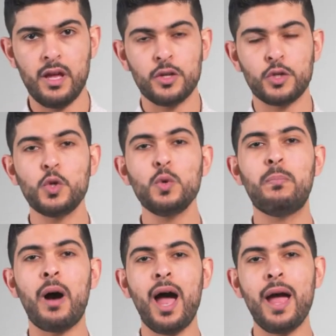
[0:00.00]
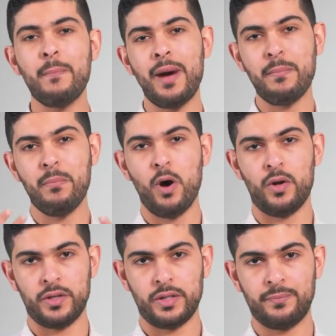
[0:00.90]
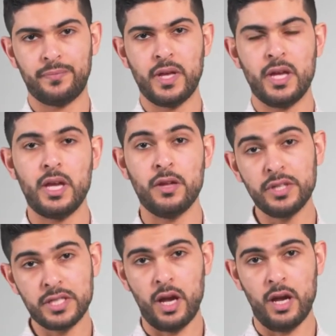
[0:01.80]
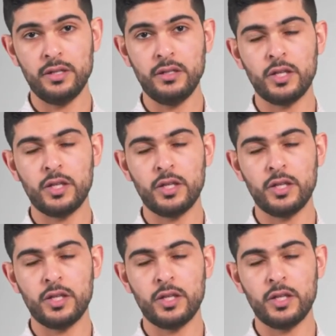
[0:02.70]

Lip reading: You buy my bond. In return,